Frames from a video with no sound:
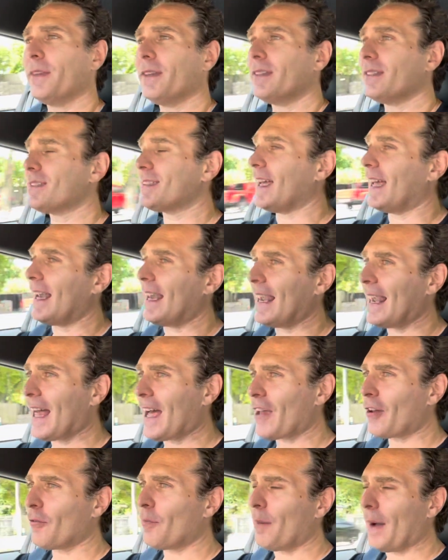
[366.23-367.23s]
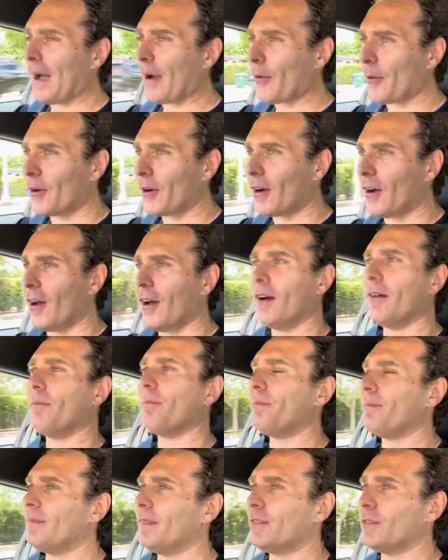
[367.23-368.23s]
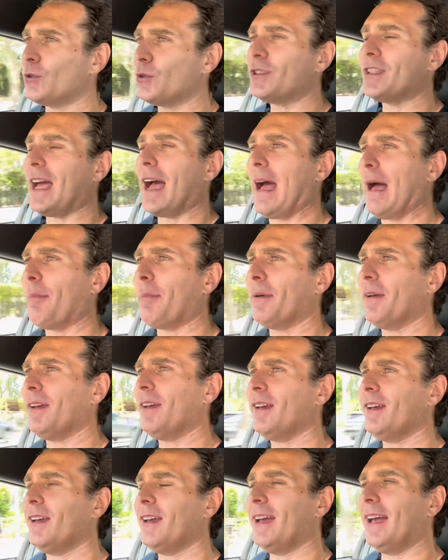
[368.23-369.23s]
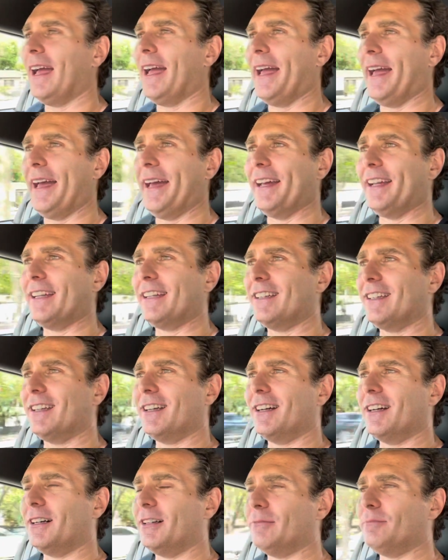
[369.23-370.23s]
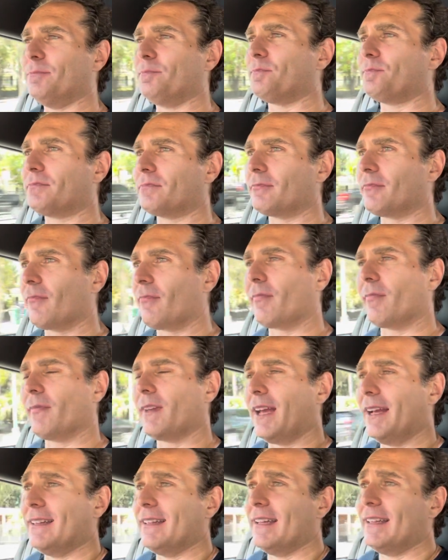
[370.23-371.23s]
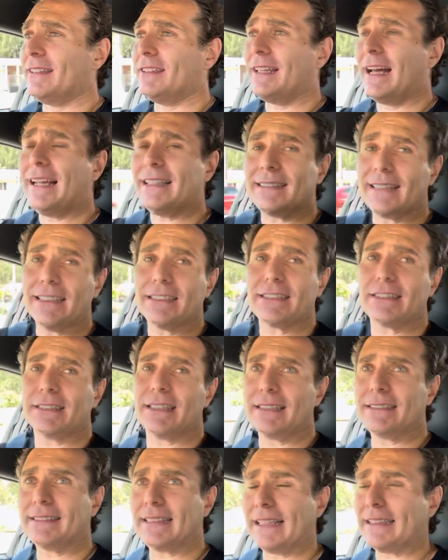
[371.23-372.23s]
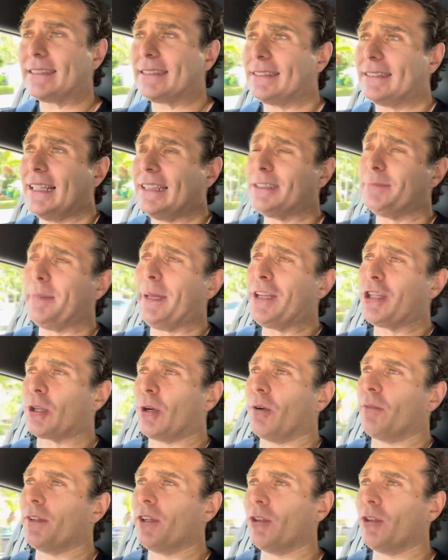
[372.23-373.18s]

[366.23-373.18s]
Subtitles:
It's a lot of power to tap, and that's special.